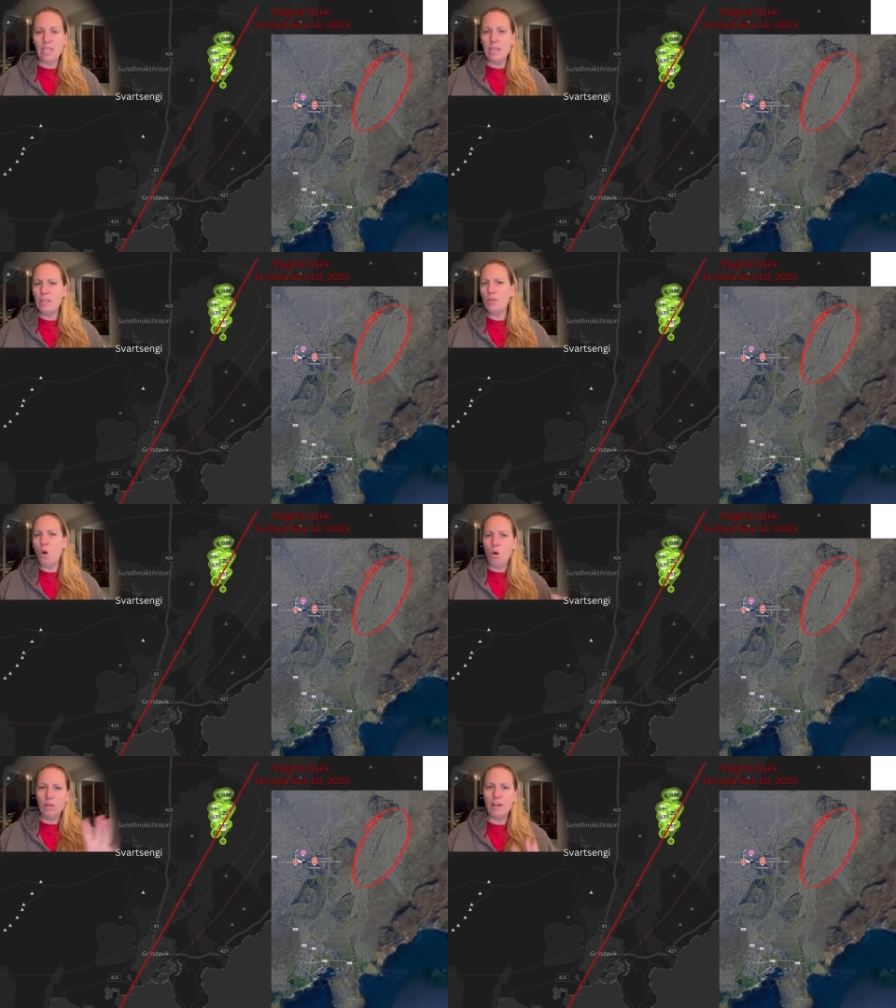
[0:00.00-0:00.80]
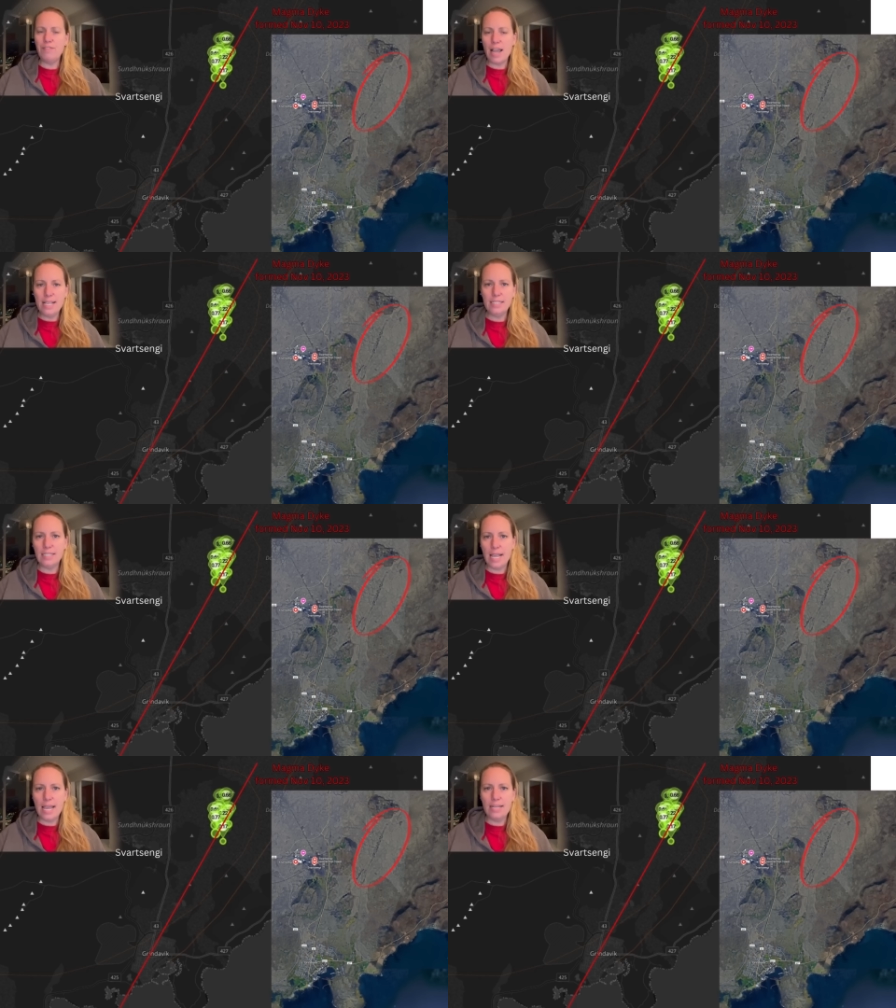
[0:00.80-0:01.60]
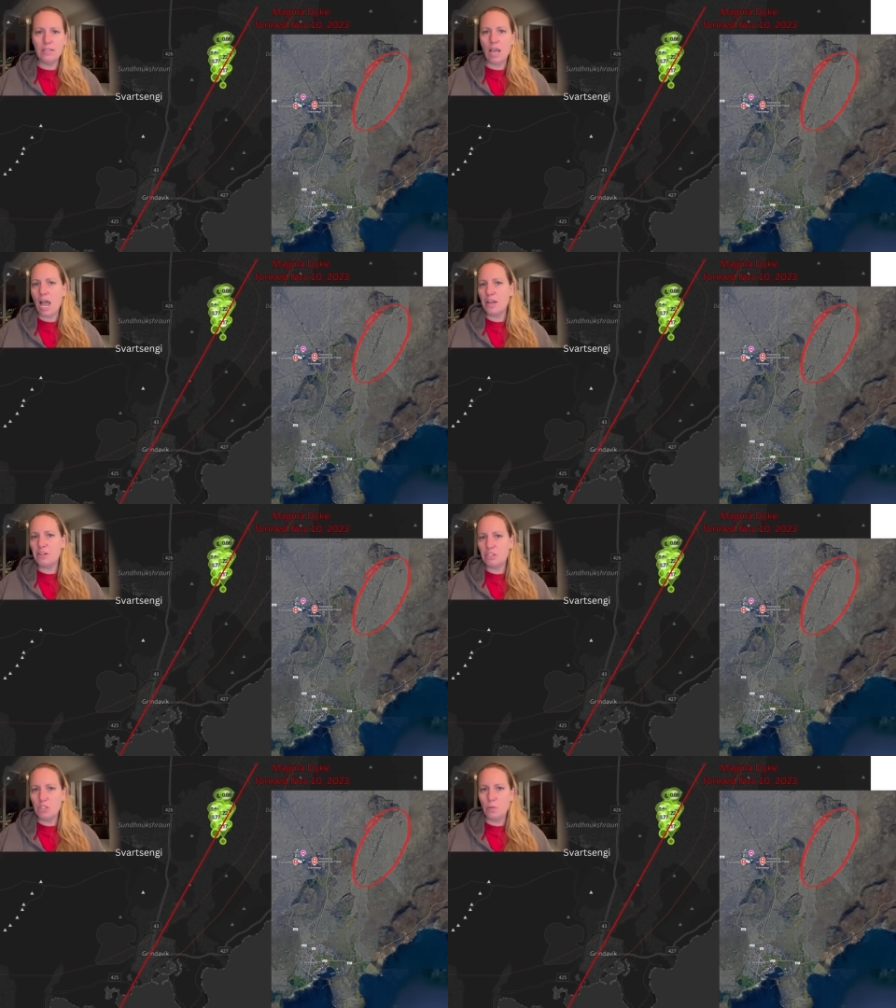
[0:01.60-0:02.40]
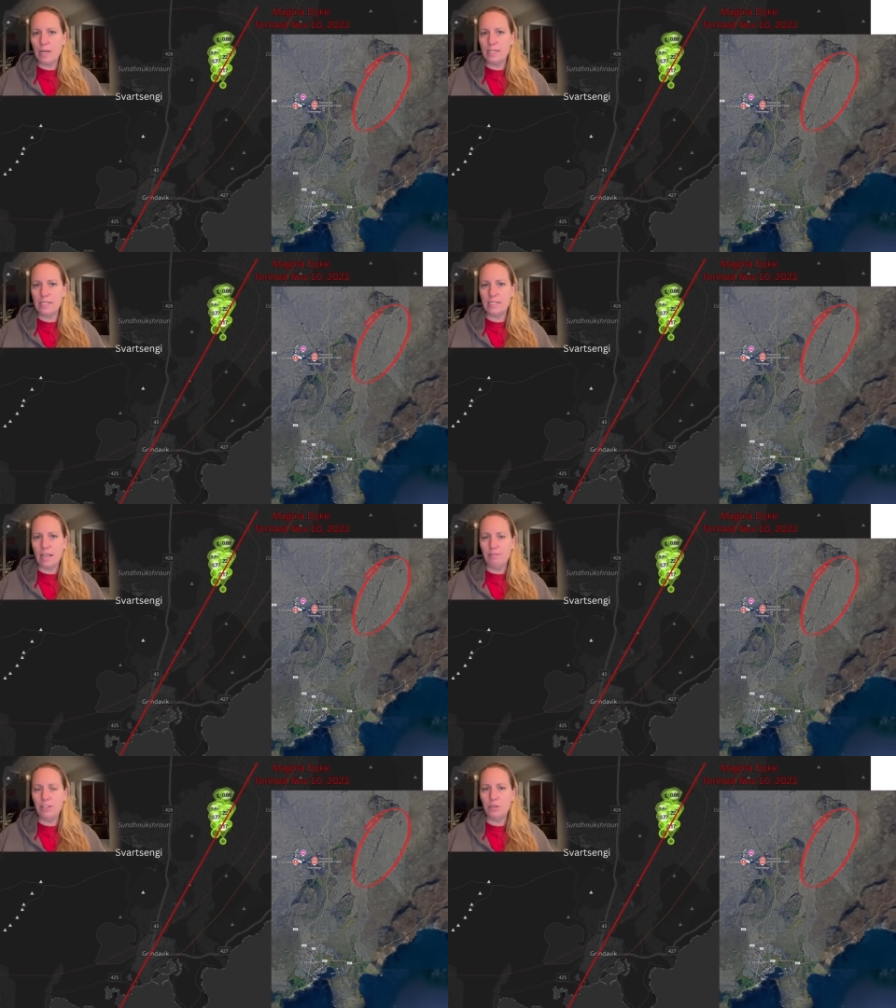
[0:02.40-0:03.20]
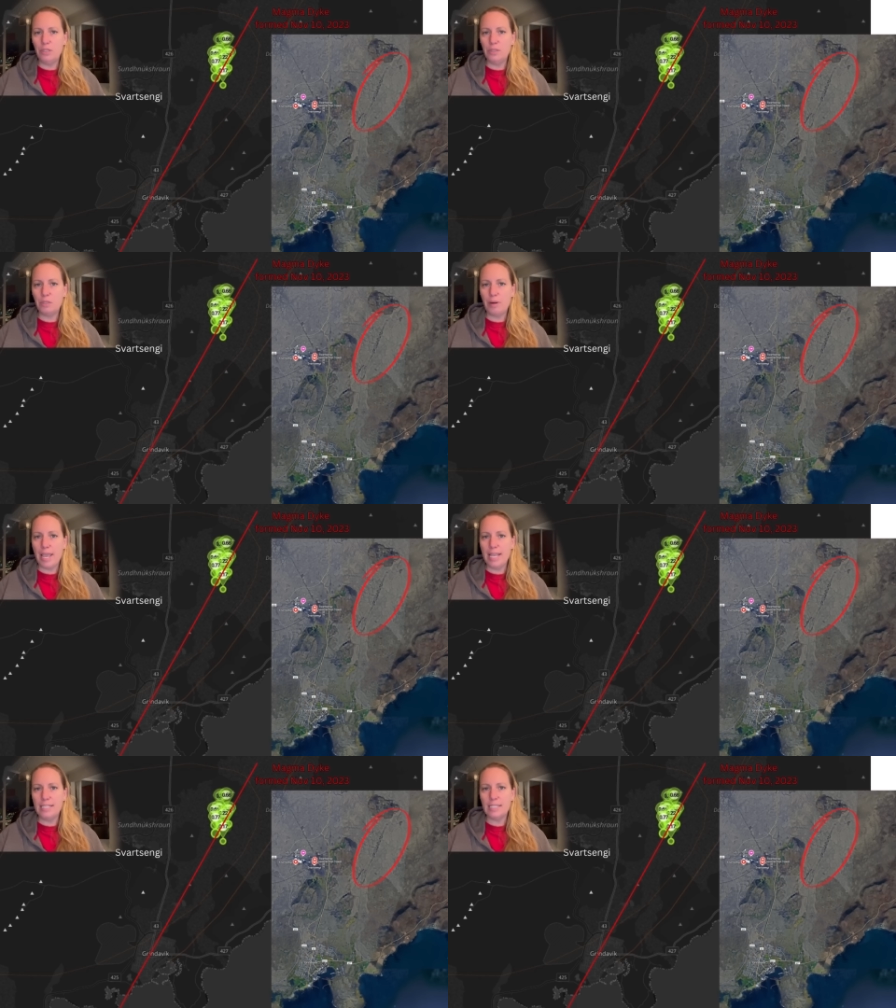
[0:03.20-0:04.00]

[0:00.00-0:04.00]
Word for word: In the whole of Iceland, 127 earthquakes.